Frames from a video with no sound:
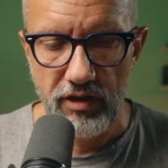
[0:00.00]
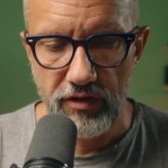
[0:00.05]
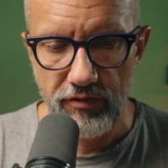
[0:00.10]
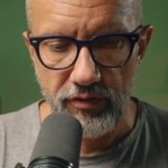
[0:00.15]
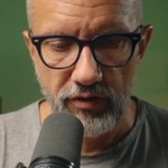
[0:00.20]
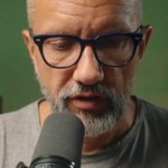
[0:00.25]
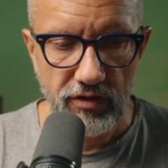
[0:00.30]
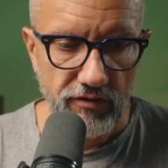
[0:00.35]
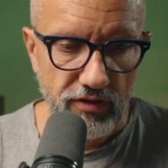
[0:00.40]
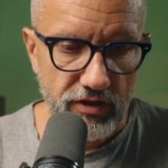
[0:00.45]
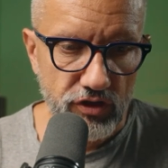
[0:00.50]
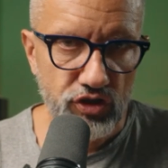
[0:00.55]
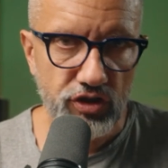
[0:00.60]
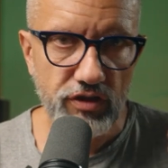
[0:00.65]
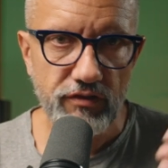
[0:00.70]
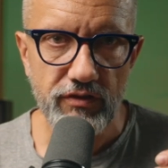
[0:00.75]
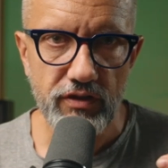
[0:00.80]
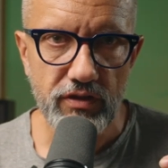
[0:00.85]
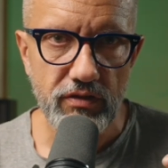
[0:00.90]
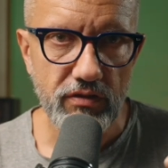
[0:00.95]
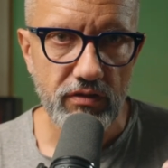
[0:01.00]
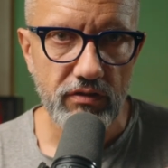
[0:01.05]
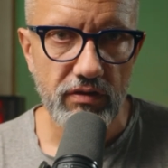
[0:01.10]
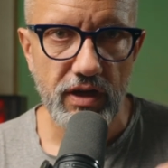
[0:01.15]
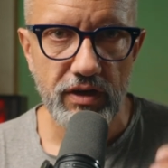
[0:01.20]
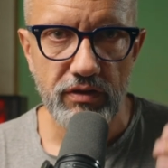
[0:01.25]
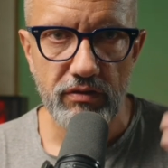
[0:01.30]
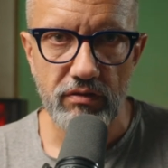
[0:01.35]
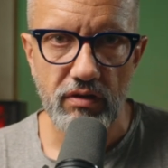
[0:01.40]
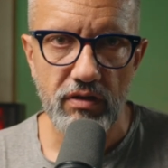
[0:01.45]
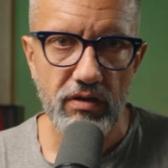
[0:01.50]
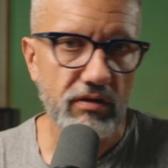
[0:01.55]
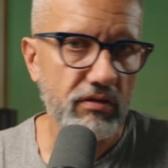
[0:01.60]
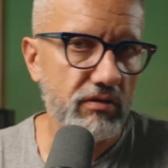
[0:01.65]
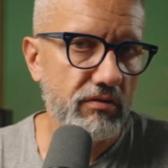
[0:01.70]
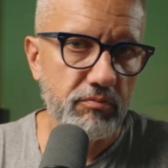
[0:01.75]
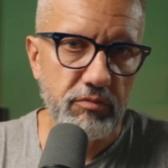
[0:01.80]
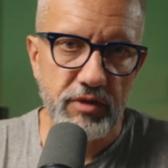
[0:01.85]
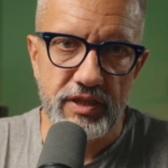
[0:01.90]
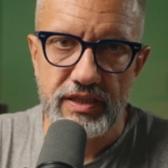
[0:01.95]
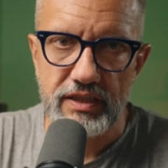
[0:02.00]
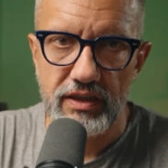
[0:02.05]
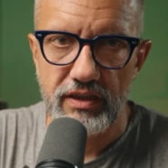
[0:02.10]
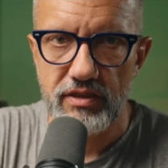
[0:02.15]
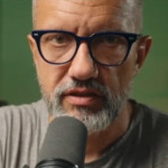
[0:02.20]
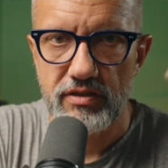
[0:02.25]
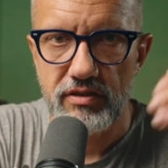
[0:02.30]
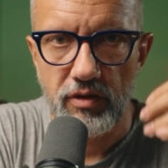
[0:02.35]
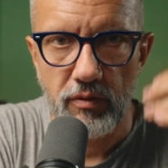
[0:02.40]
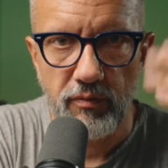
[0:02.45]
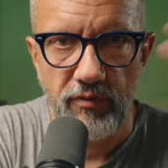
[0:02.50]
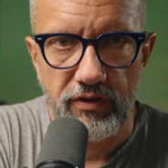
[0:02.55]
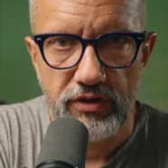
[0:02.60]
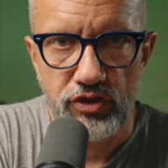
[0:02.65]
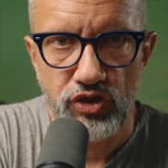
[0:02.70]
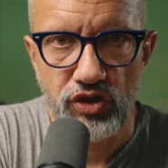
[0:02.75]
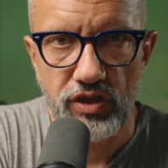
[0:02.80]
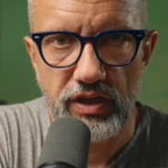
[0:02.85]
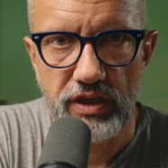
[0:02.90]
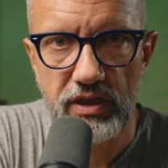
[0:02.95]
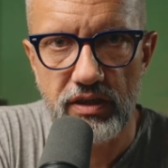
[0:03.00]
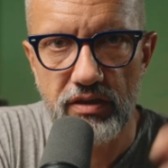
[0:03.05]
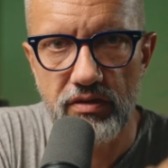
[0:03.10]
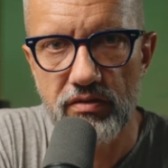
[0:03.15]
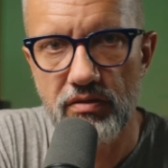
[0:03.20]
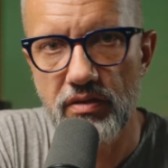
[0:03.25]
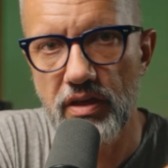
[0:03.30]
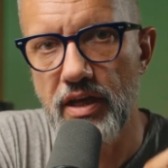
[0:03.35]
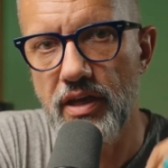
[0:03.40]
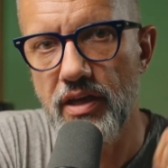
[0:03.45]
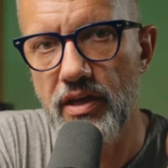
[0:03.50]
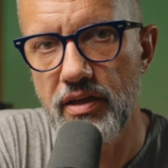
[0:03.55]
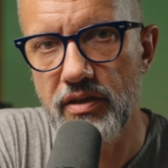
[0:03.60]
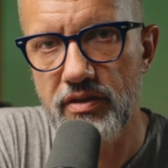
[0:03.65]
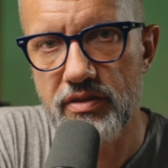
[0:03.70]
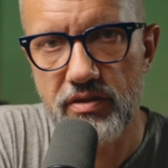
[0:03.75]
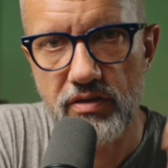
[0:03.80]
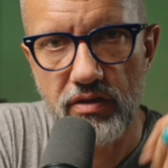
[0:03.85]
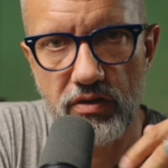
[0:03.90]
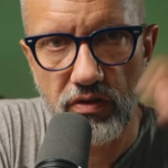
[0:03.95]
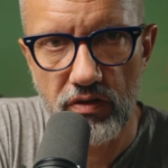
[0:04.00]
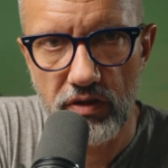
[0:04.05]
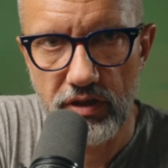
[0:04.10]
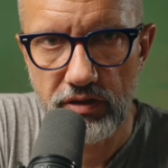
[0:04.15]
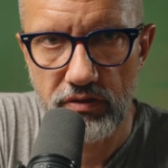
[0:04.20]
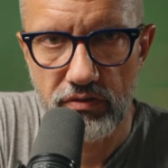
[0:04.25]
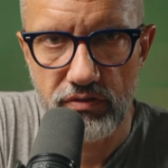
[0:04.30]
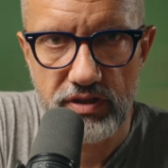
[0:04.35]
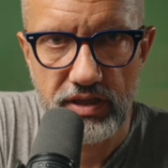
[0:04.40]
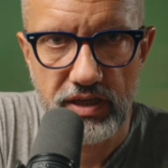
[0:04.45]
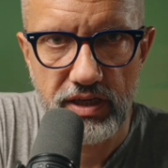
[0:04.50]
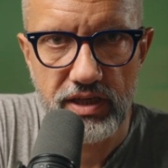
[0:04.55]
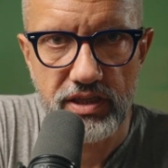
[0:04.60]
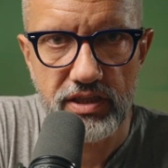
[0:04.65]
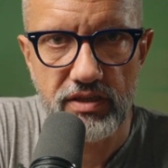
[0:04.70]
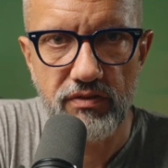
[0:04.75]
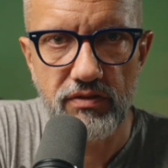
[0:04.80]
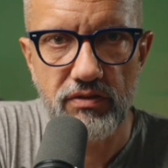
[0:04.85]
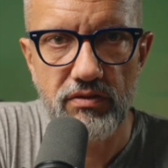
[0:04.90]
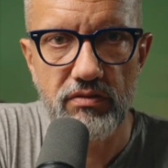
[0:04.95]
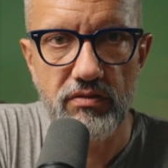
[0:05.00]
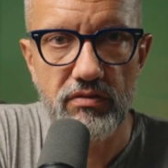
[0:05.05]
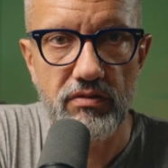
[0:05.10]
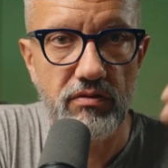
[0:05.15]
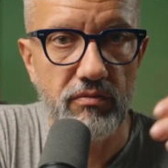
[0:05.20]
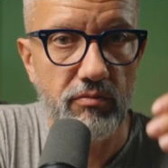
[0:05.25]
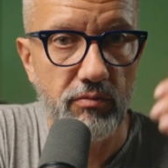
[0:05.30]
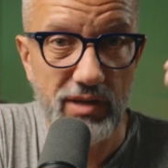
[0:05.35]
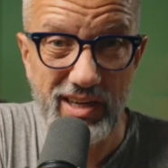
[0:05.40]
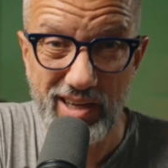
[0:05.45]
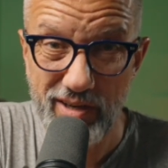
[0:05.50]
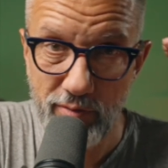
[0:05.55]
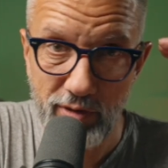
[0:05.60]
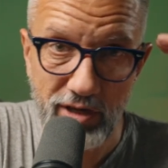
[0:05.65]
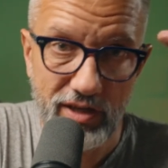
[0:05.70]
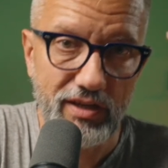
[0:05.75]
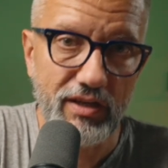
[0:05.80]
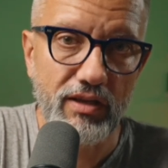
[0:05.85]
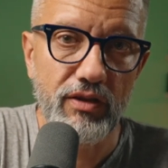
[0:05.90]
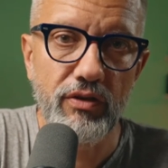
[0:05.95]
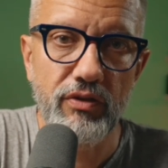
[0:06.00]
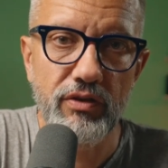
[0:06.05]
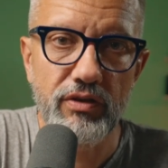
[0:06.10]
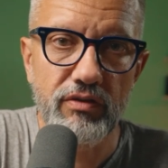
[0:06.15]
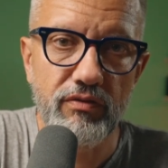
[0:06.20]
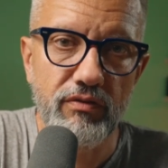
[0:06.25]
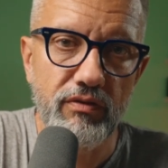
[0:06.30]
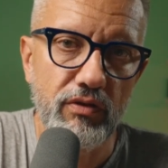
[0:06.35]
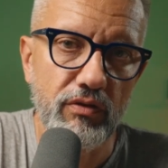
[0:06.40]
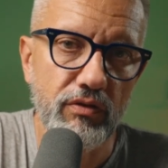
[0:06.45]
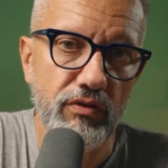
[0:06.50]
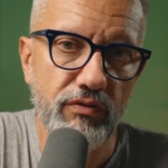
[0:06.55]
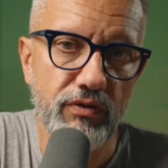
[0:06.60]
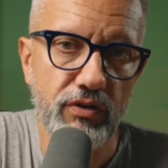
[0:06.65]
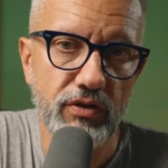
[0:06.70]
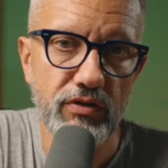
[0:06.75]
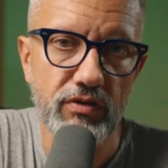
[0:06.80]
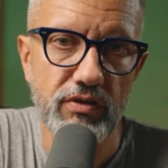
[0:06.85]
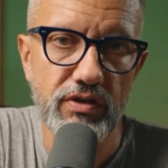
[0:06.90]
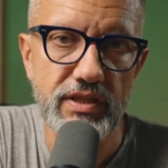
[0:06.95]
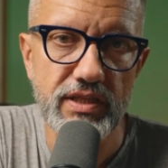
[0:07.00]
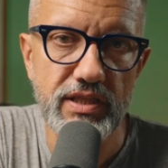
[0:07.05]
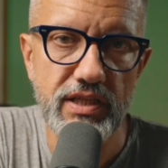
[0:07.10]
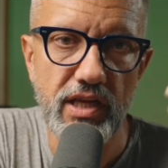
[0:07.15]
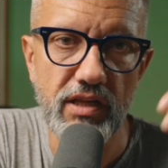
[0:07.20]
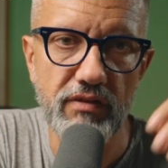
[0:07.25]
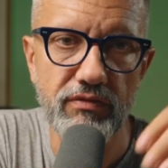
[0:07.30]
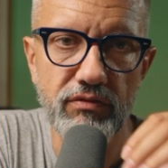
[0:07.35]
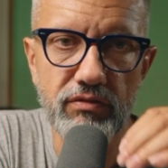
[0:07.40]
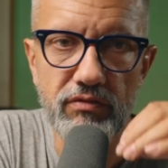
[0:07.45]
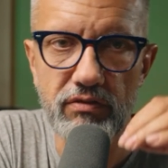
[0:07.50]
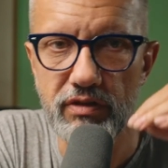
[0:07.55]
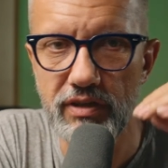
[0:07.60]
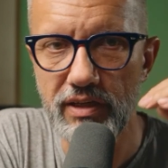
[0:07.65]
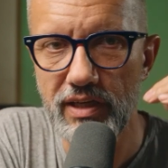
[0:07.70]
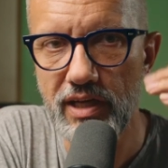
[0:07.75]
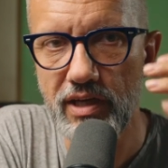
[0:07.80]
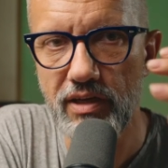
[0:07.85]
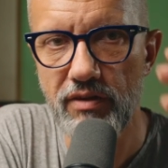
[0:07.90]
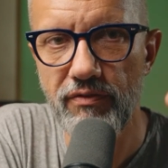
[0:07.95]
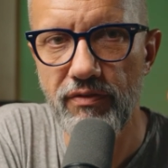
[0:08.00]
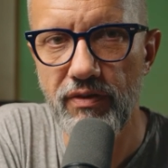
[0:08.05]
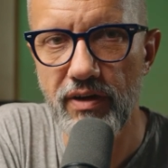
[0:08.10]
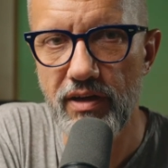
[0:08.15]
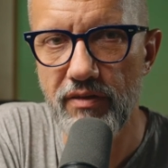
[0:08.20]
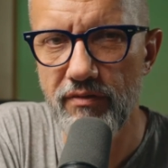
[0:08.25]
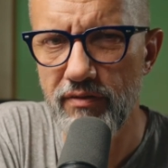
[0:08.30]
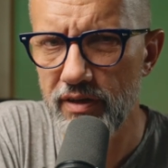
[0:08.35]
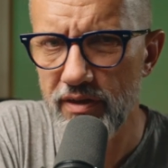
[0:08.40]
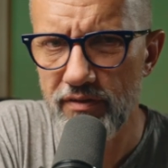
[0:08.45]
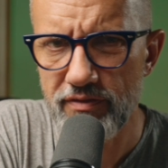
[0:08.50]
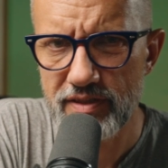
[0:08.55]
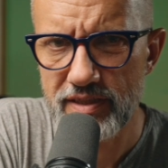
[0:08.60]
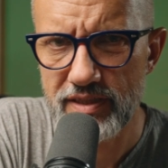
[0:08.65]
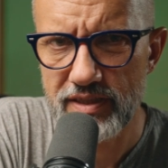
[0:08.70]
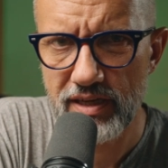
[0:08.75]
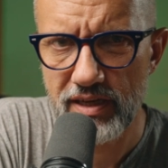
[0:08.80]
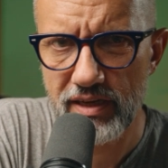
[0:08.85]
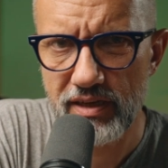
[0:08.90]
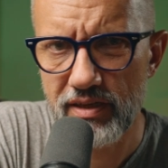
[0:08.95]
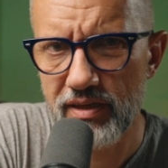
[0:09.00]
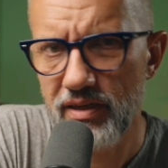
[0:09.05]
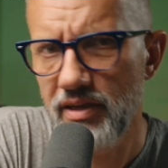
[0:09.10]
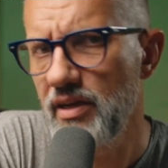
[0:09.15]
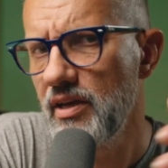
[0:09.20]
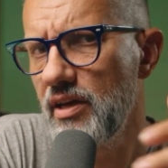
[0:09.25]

If you are watching video and you are basically stop watching it and scrolling to the next video, make mental note for yourself to identify what was that,